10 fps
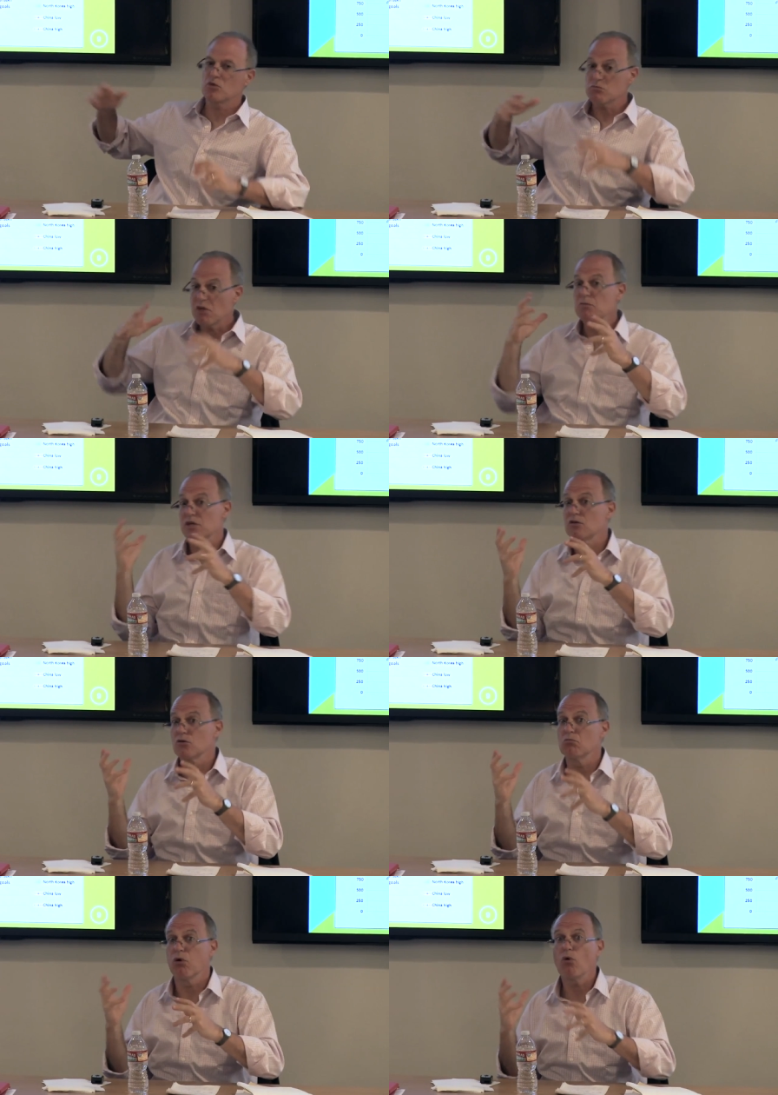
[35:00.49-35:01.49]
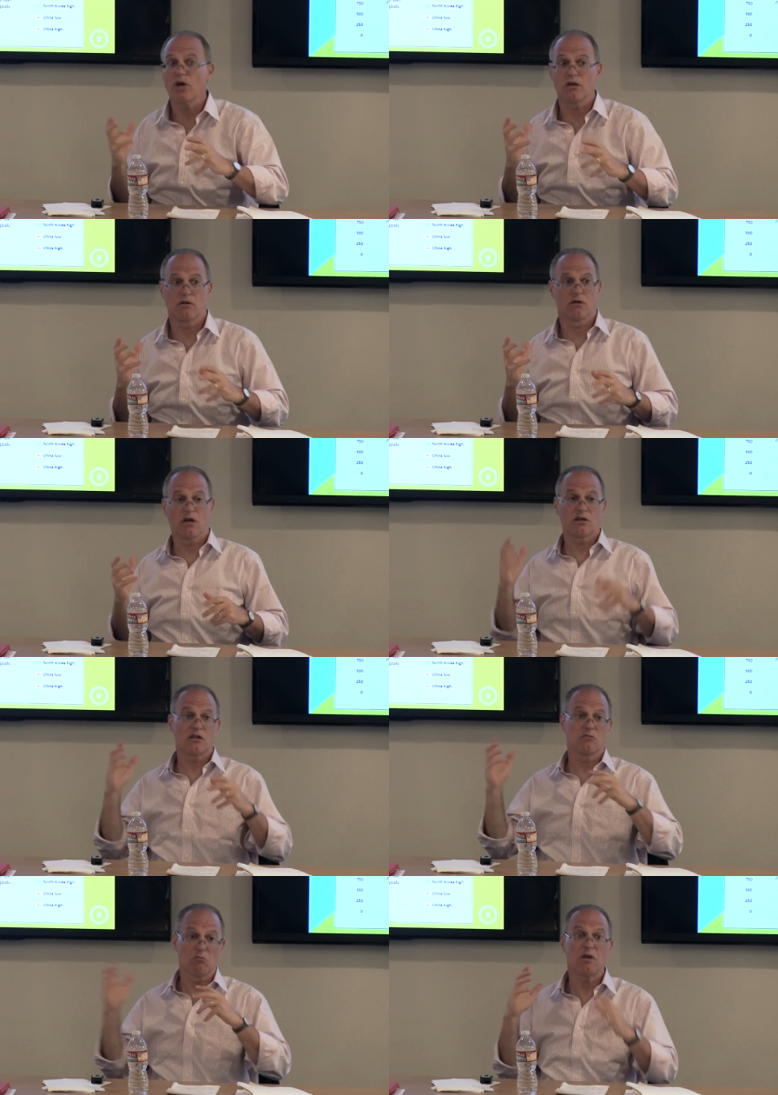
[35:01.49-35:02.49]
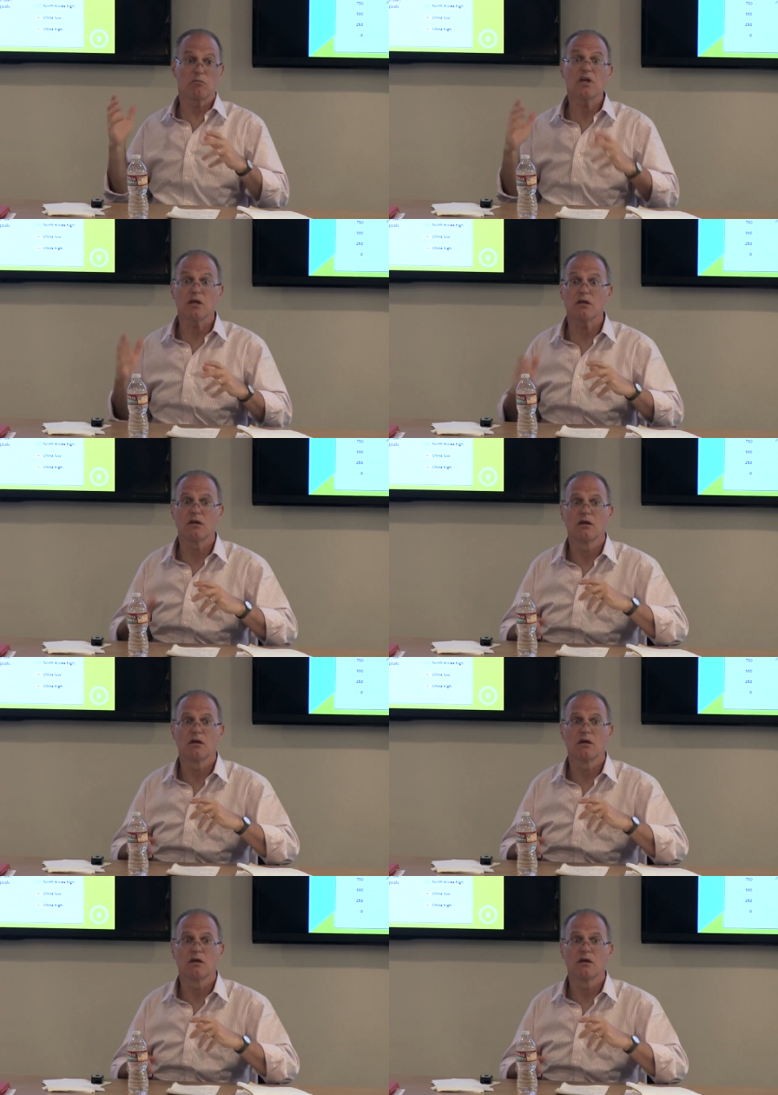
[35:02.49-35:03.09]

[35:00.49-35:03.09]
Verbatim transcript: which may be a good point. I think it may be.